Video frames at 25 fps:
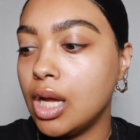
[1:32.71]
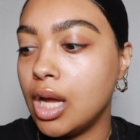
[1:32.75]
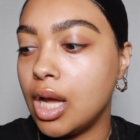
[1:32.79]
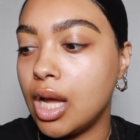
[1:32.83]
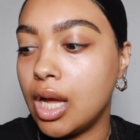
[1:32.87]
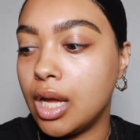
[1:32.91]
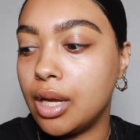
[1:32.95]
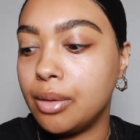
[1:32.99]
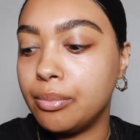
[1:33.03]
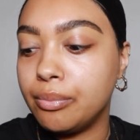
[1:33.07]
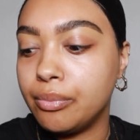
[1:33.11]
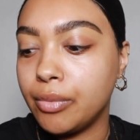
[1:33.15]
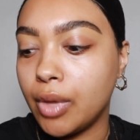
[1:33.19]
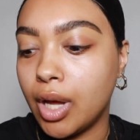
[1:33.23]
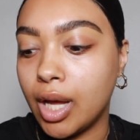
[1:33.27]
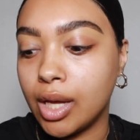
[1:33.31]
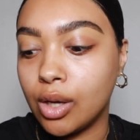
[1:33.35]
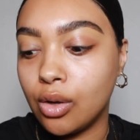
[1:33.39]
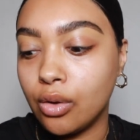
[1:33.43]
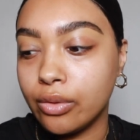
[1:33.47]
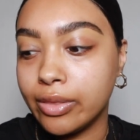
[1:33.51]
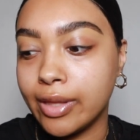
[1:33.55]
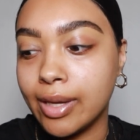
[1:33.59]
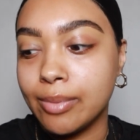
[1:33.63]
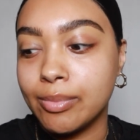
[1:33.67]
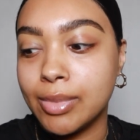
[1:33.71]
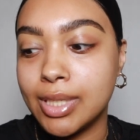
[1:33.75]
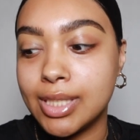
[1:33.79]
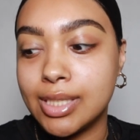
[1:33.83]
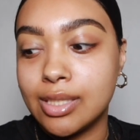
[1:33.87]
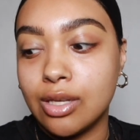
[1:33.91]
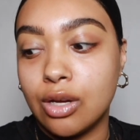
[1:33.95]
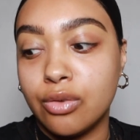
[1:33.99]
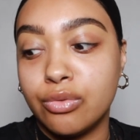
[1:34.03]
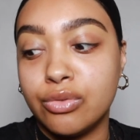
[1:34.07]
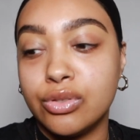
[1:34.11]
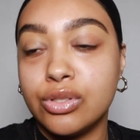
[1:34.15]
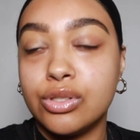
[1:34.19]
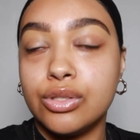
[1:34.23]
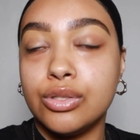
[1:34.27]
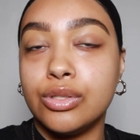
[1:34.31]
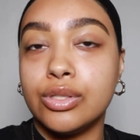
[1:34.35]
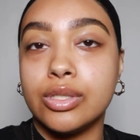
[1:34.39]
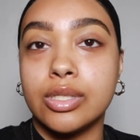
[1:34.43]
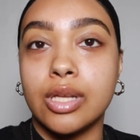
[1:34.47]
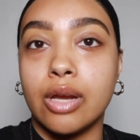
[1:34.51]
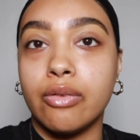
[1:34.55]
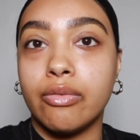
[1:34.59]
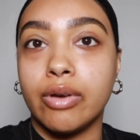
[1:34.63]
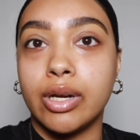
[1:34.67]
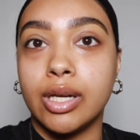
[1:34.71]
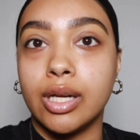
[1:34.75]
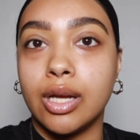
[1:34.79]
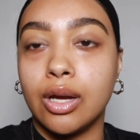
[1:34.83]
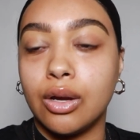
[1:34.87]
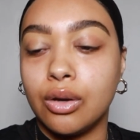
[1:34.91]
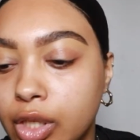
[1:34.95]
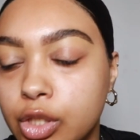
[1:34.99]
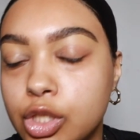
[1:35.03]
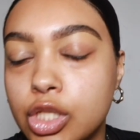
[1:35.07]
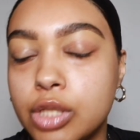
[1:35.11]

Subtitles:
I got that myself as soon as I ran out.